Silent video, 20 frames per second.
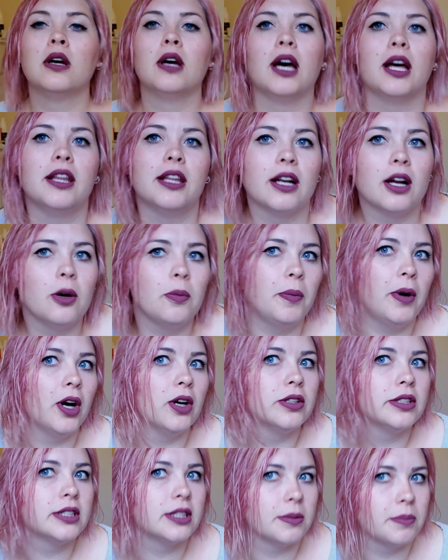And then I'll
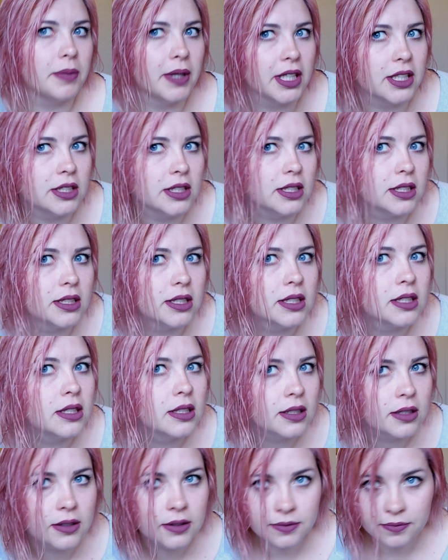post some pictures
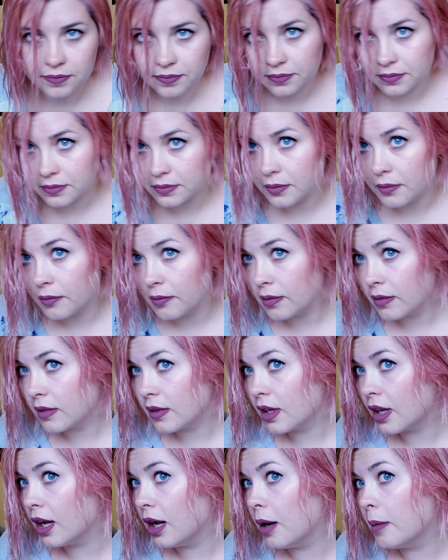
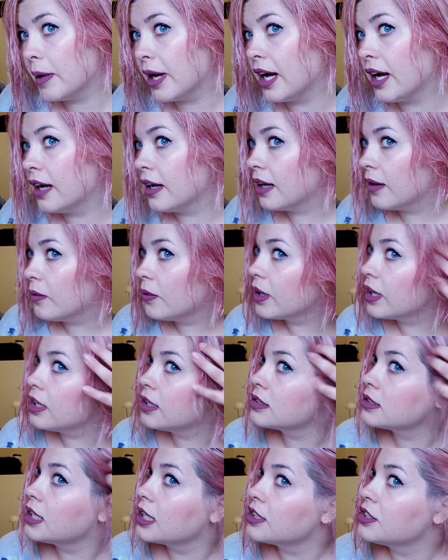about what it
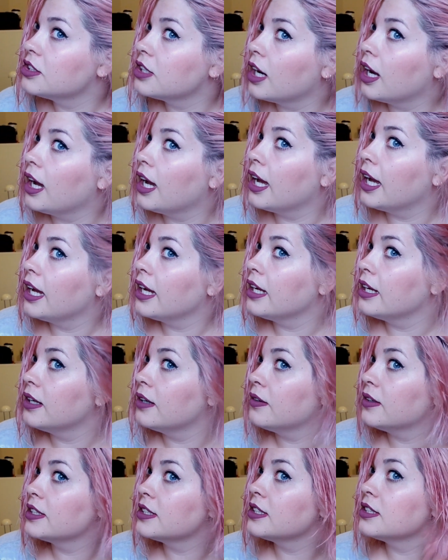looks like dry
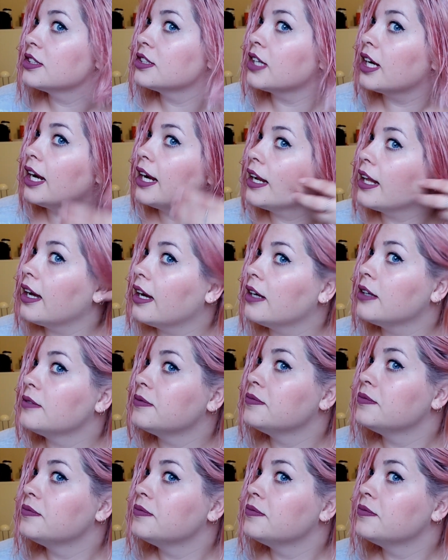once it's dried out.